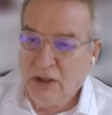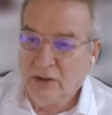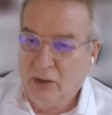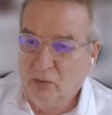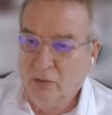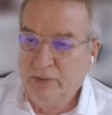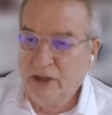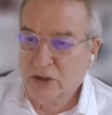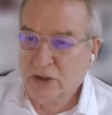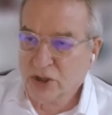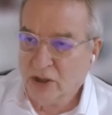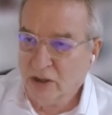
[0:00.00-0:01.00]
There will be a
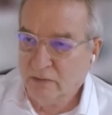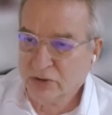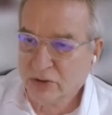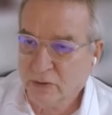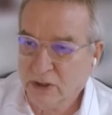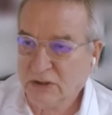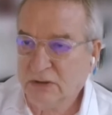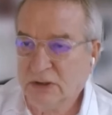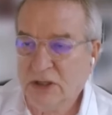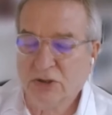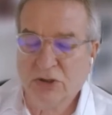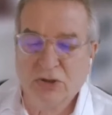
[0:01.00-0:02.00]
term to it,
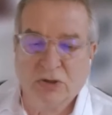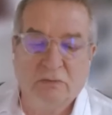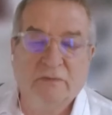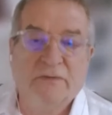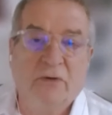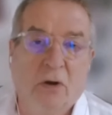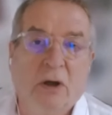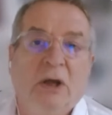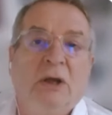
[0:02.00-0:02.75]
let's assume for